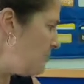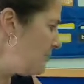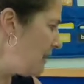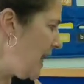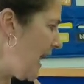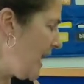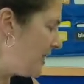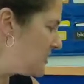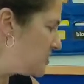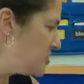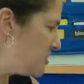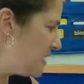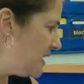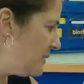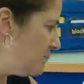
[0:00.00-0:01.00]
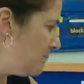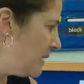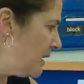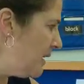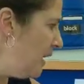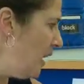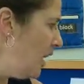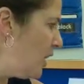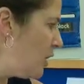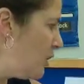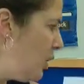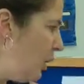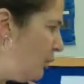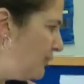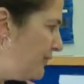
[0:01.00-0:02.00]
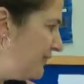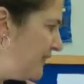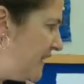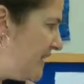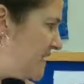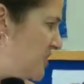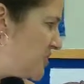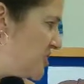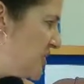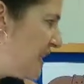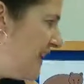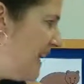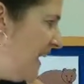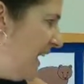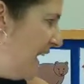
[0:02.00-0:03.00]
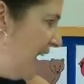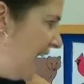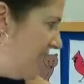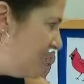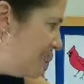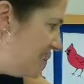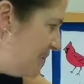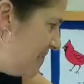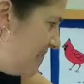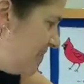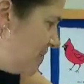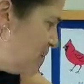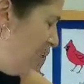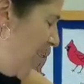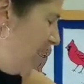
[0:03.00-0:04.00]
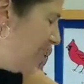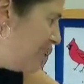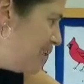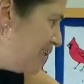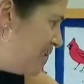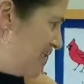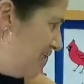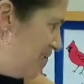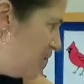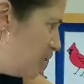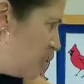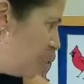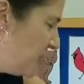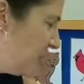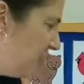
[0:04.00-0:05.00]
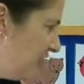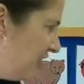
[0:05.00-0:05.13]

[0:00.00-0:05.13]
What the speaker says: a black sheep, a goldfish, and a teacher